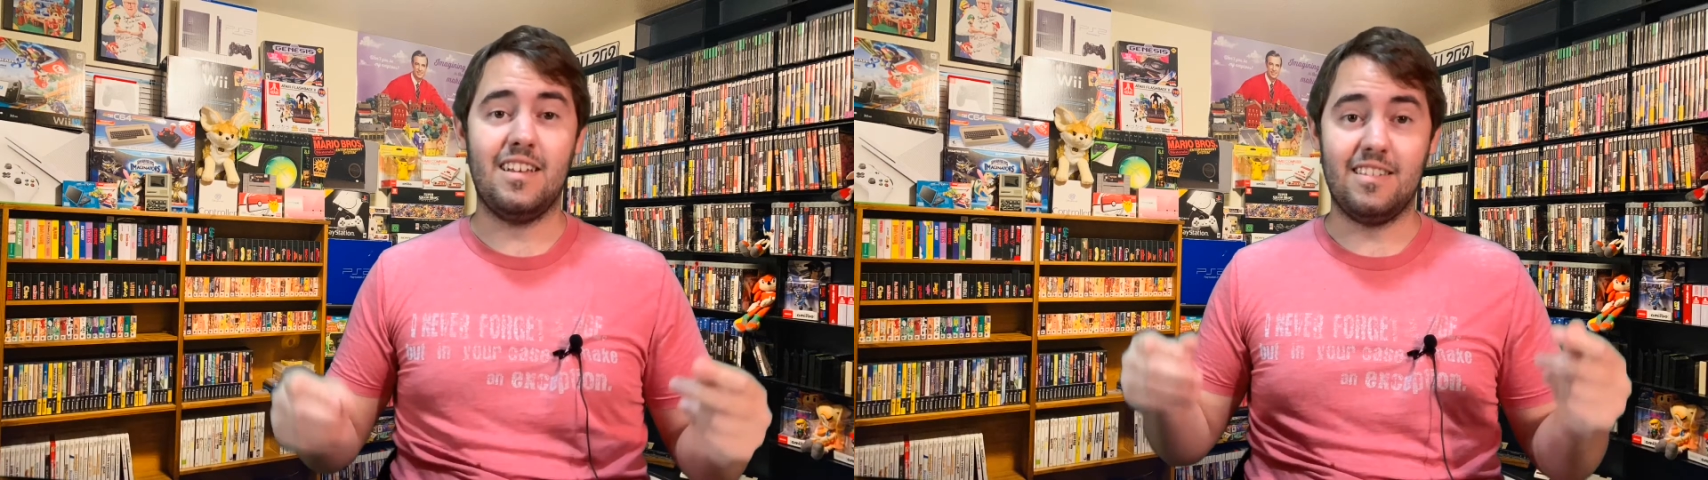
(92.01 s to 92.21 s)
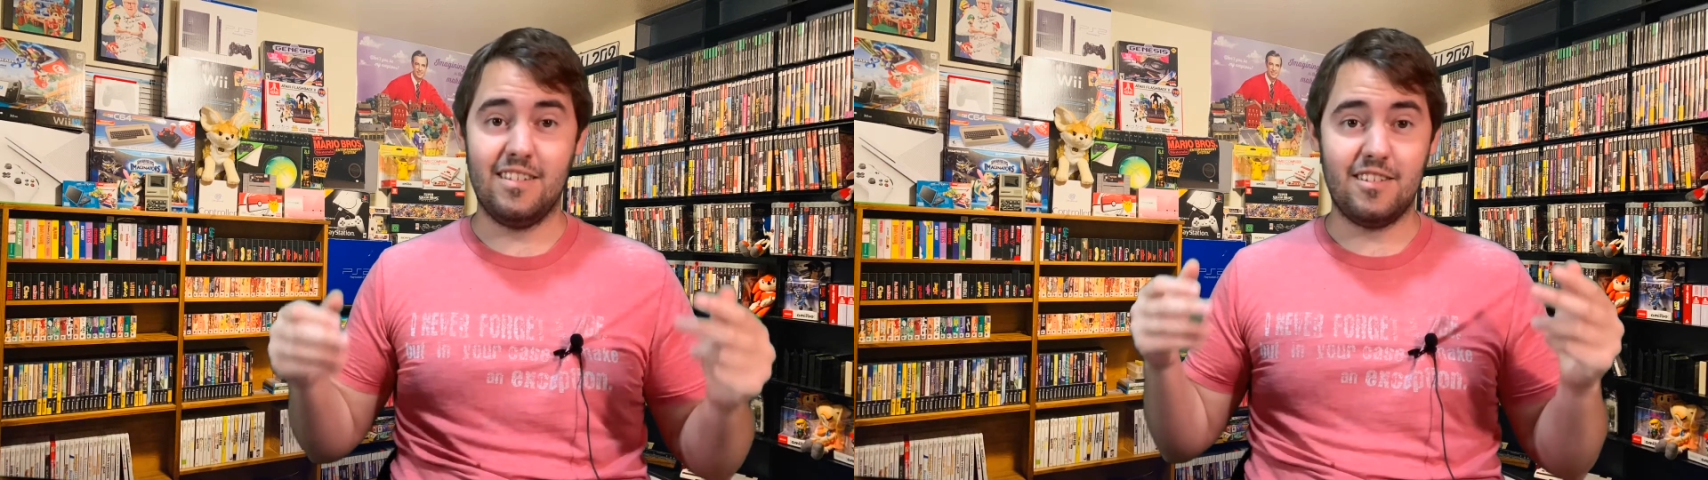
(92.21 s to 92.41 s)

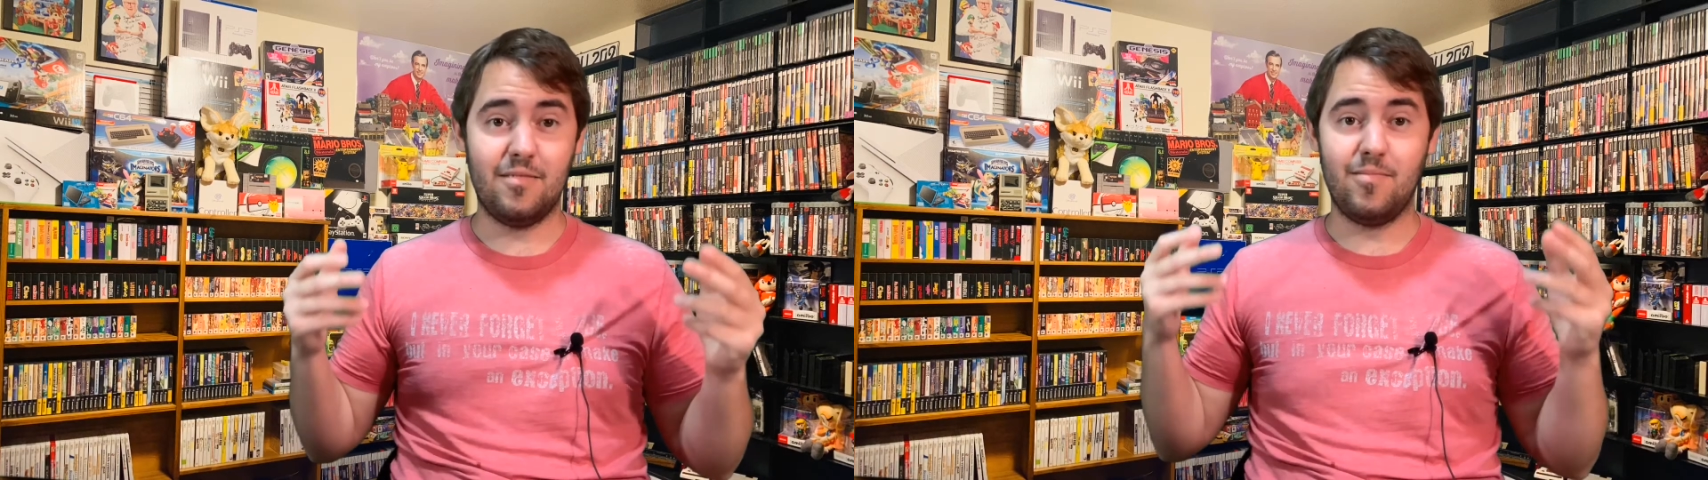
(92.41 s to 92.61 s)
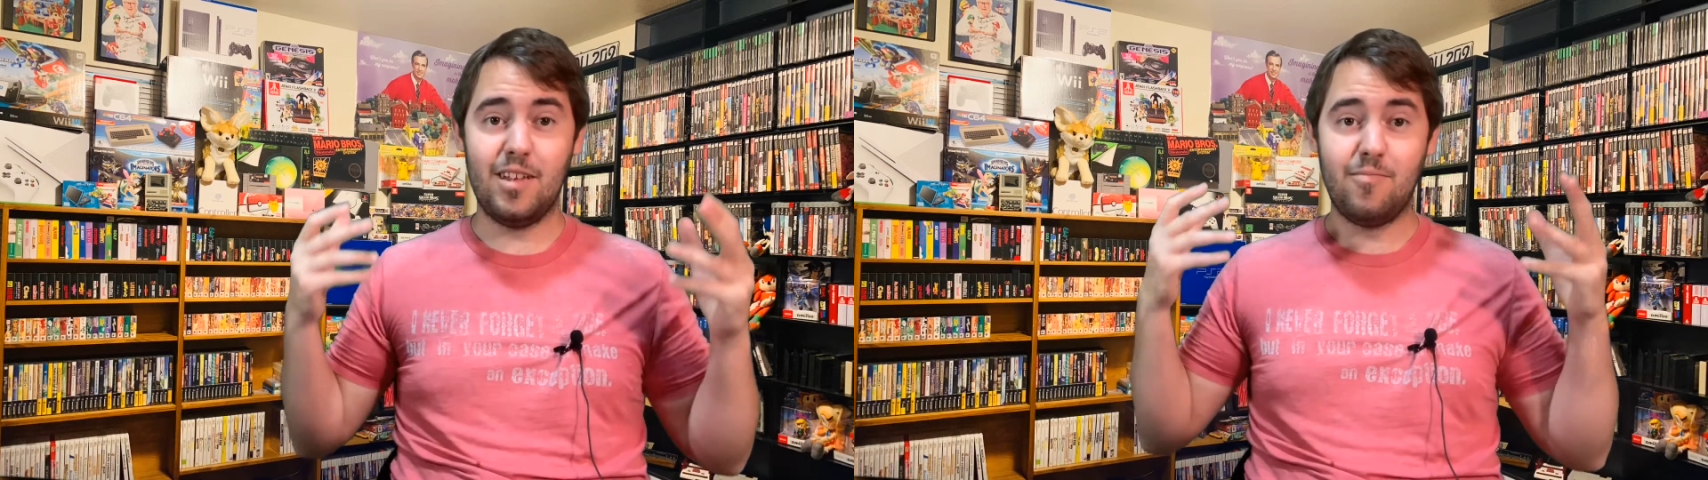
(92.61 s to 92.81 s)
Is this
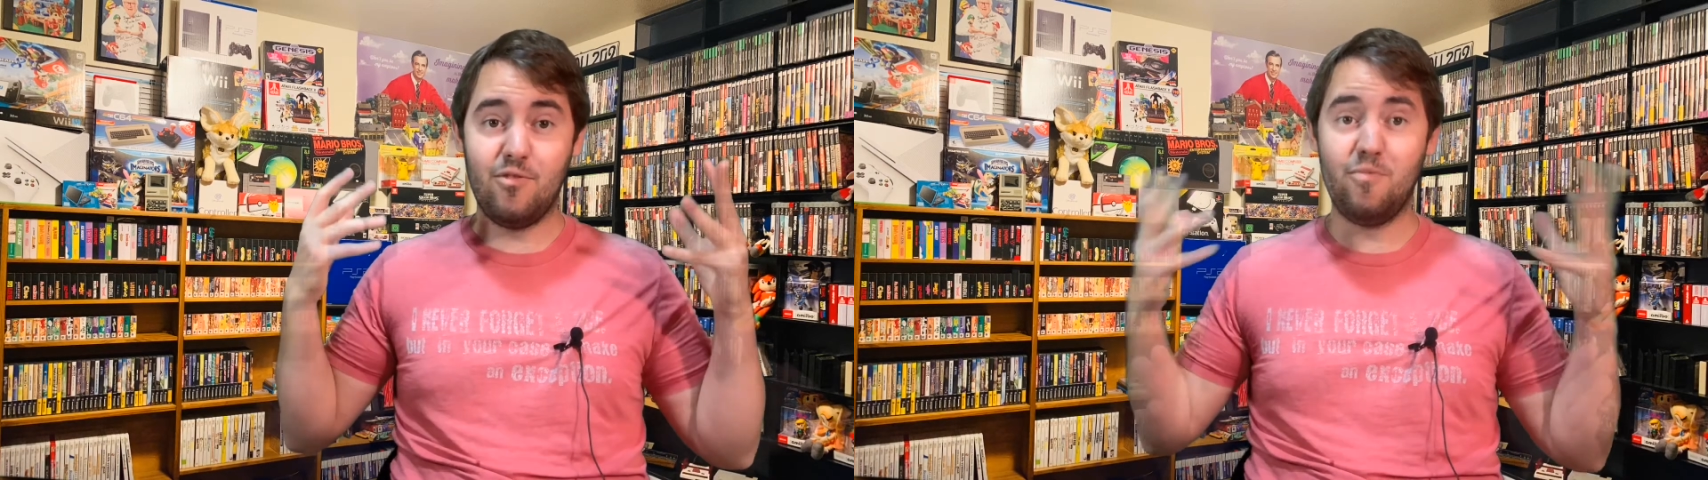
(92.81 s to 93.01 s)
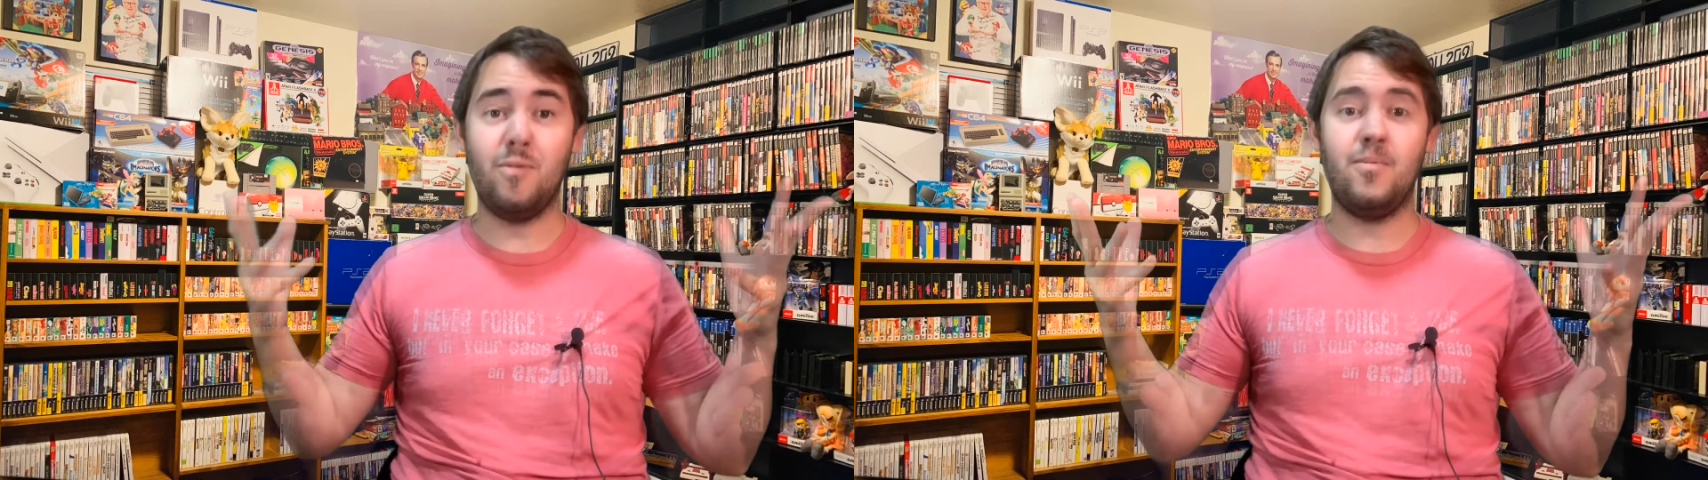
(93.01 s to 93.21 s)
some game
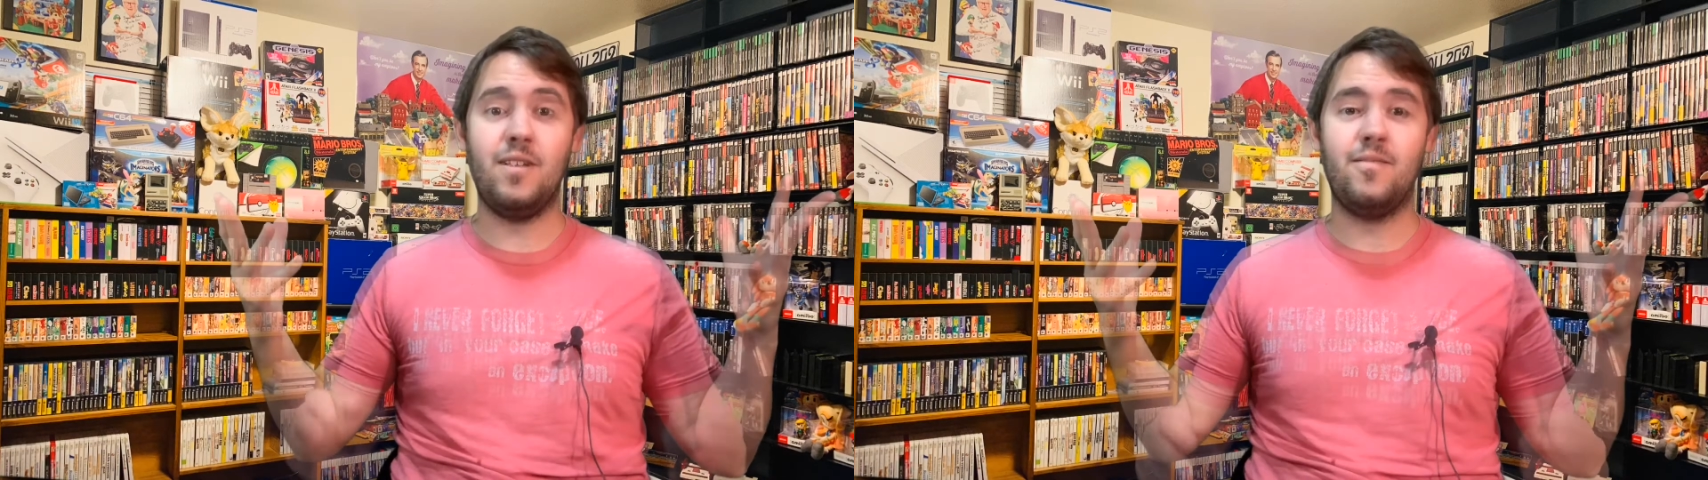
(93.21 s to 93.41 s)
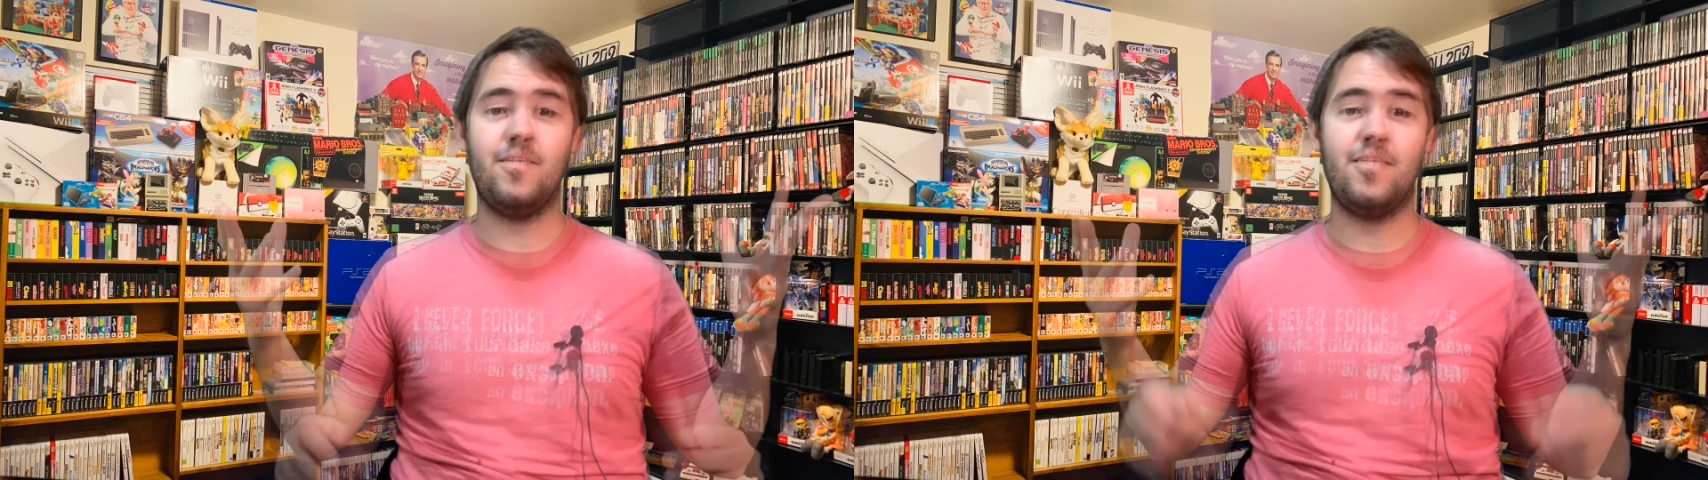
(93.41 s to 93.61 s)
you've been
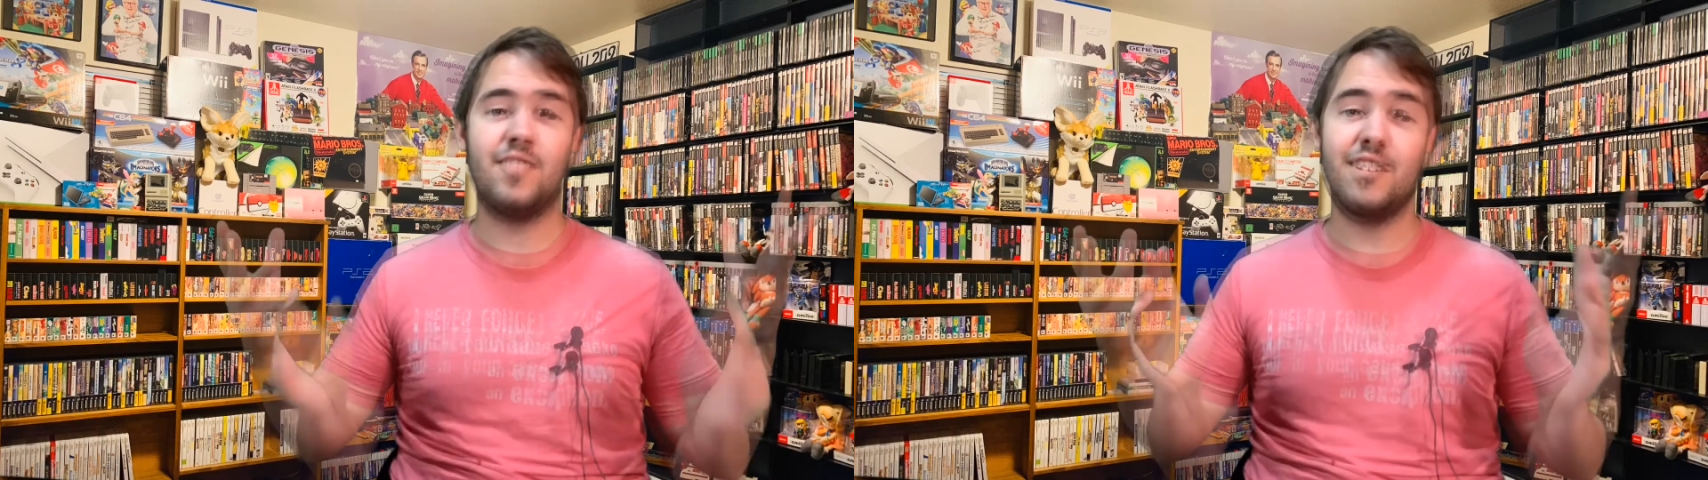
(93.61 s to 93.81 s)
waiting for?